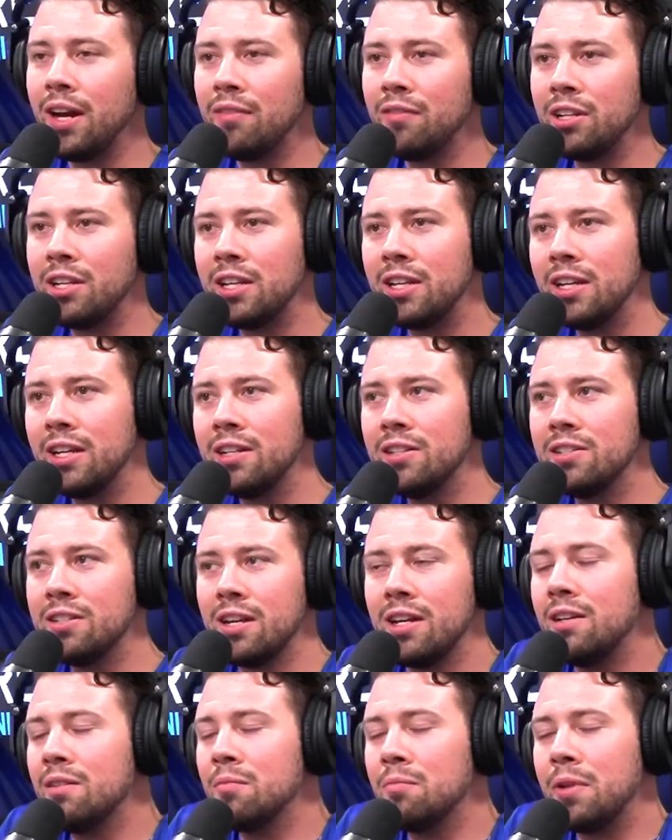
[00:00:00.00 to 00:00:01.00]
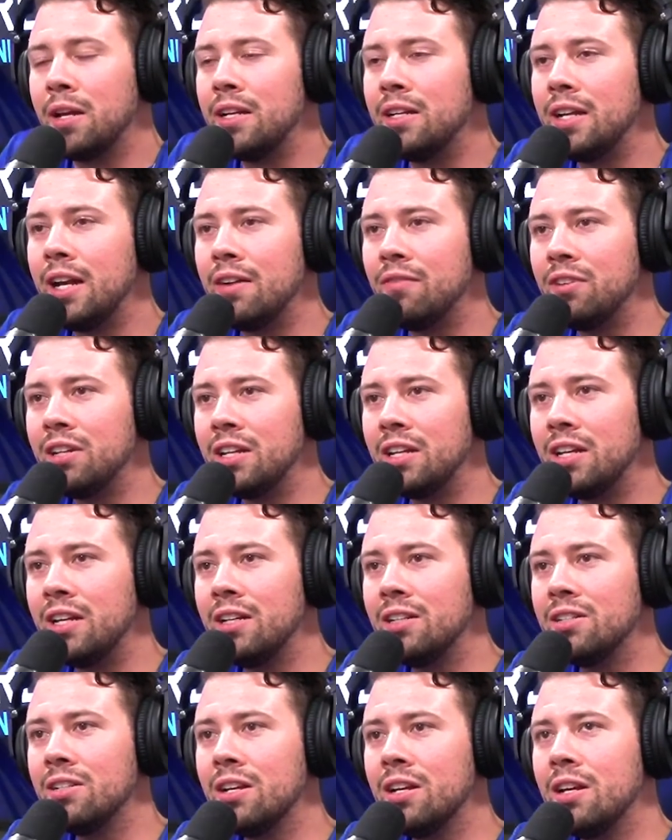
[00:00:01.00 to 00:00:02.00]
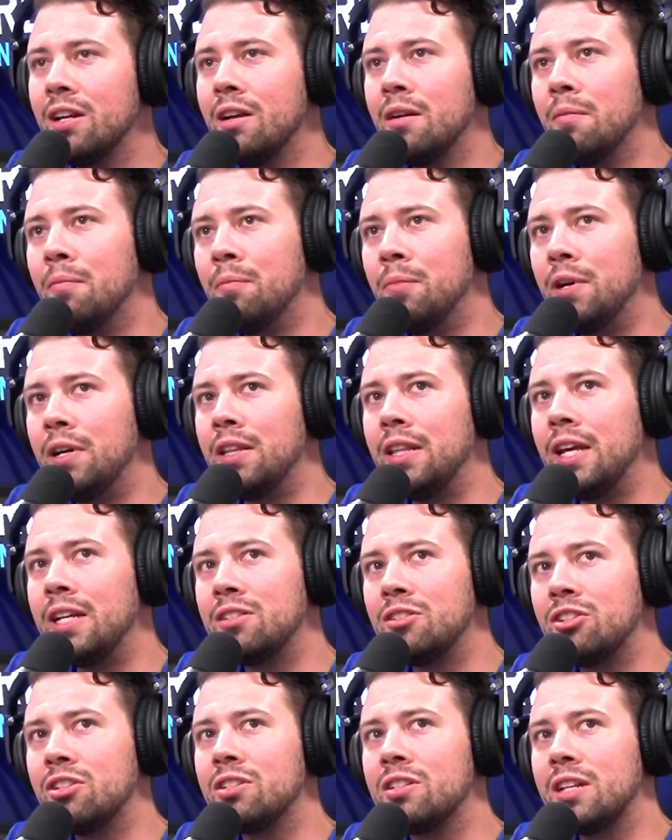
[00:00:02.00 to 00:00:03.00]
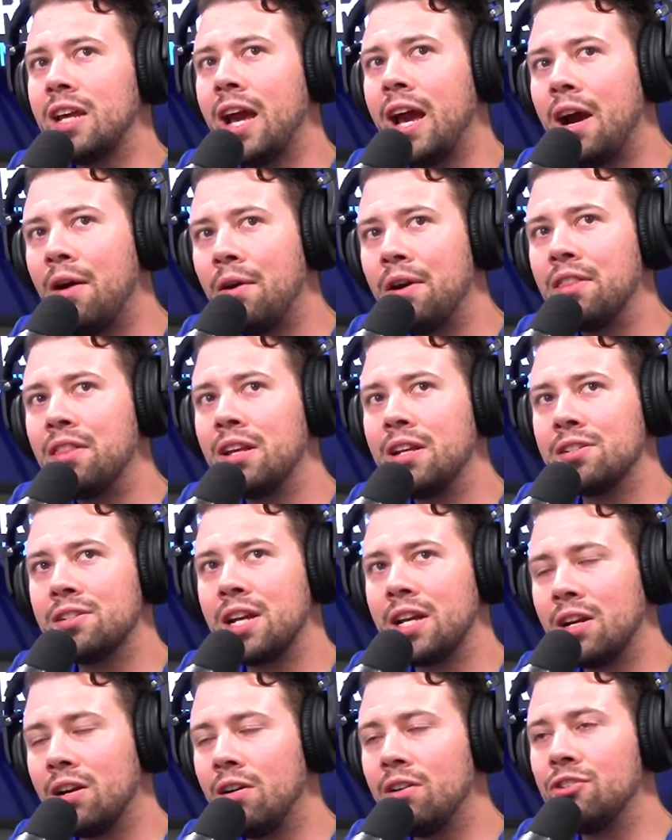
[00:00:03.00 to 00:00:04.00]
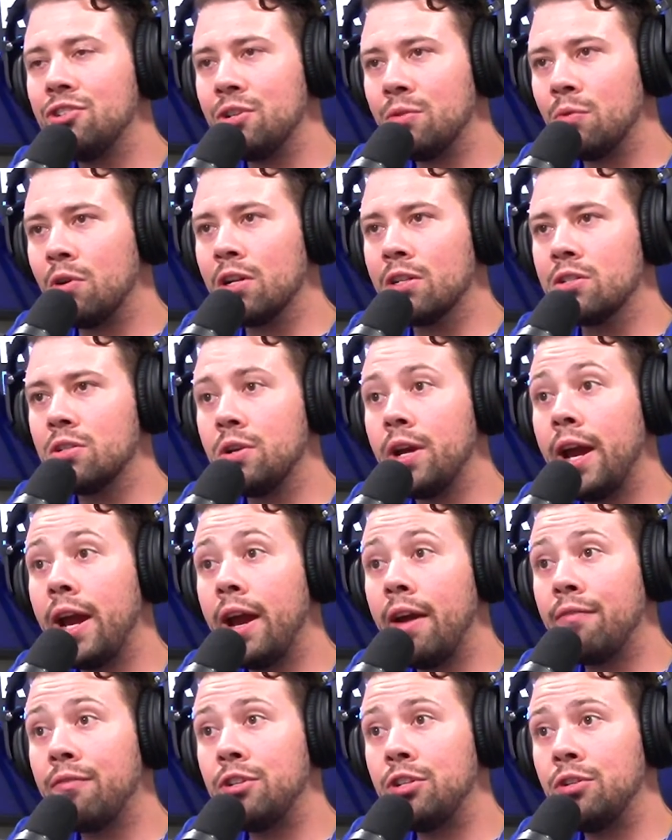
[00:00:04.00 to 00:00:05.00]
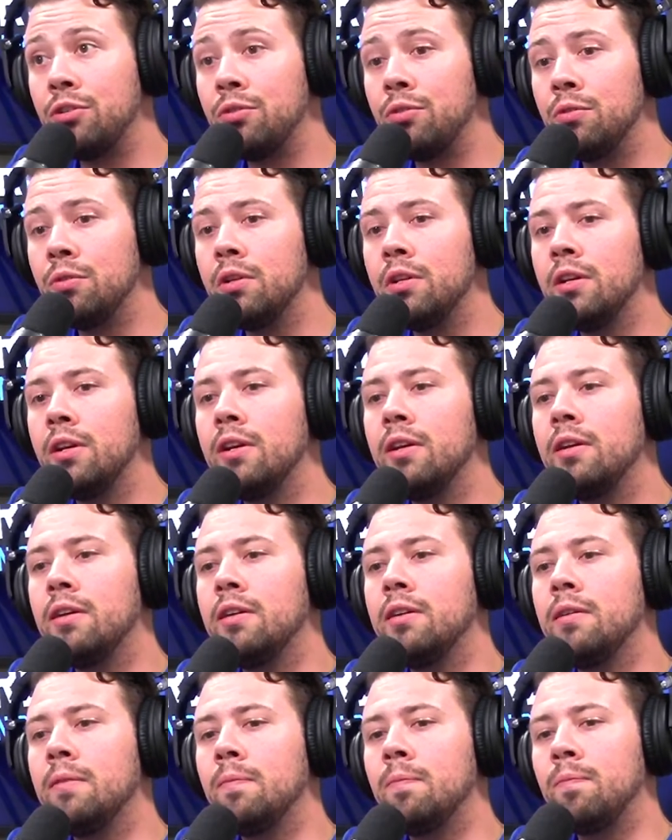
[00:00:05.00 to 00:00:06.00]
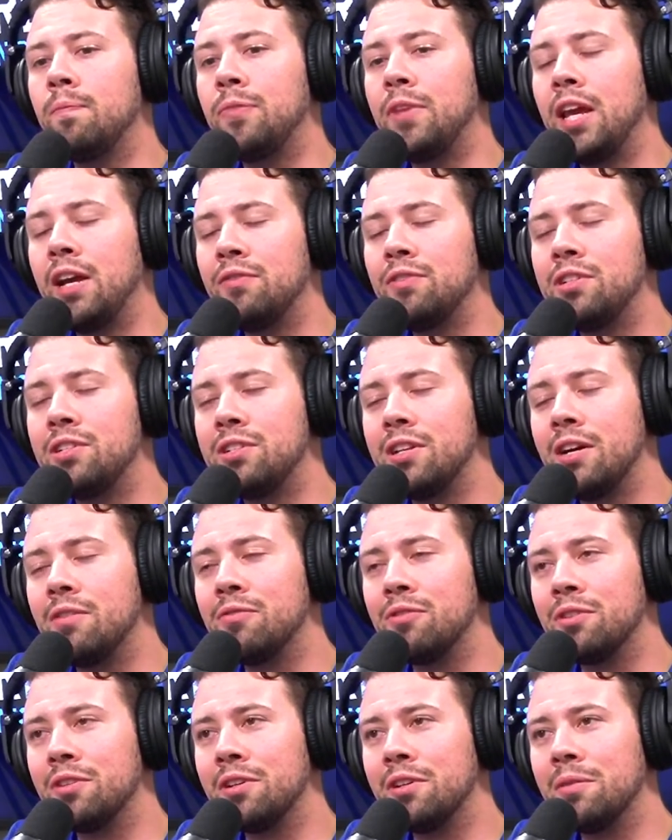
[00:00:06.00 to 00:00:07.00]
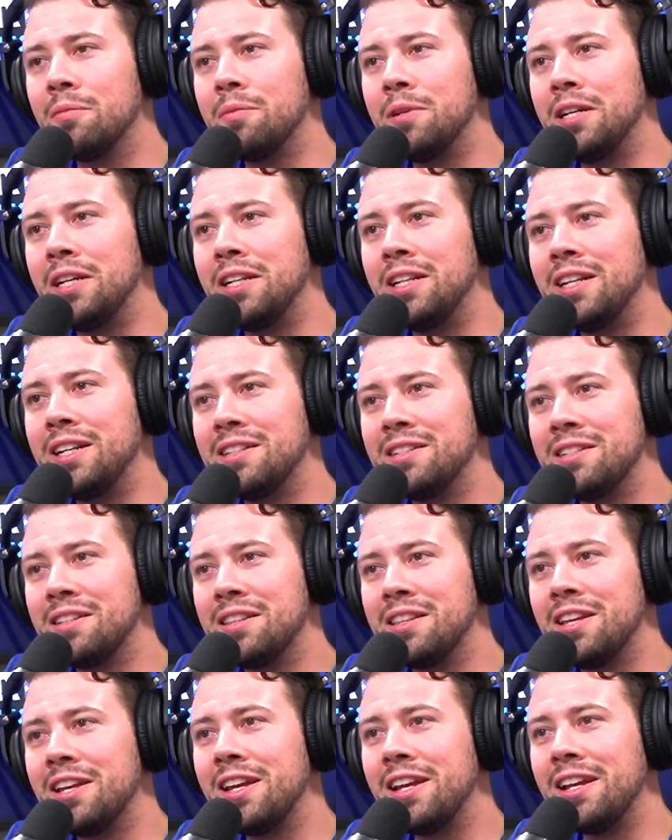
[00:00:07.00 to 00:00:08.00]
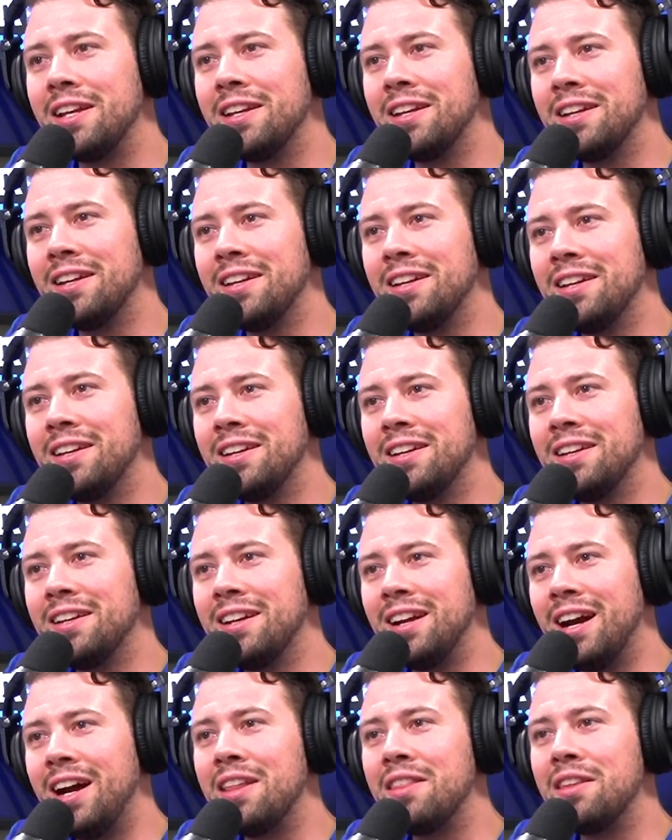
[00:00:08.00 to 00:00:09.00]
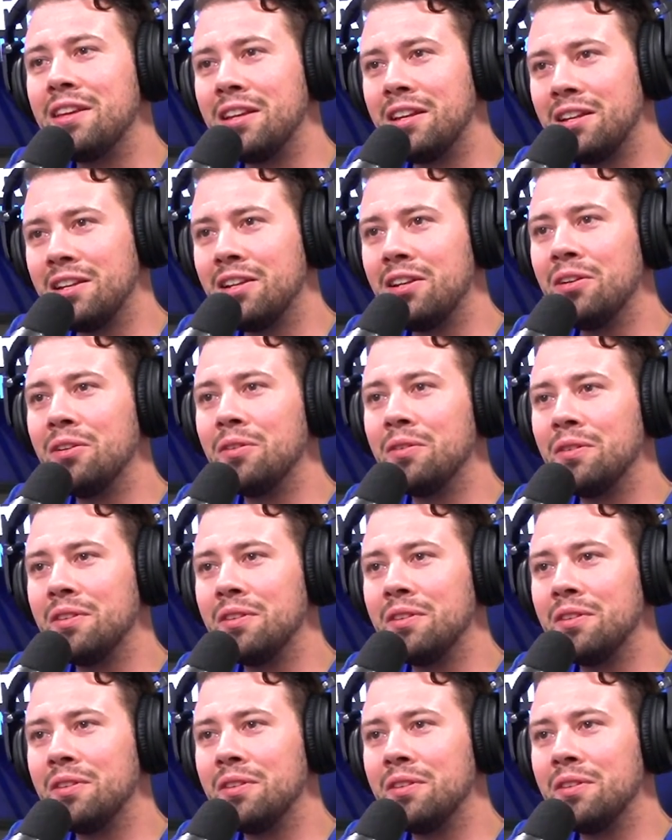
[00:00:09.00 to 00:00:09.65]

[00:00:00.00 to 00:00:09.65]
any kids. I don't plan to have any kids, but that's just how I think psychology works. You have to suffer a little bit. That's the thing. I think you do.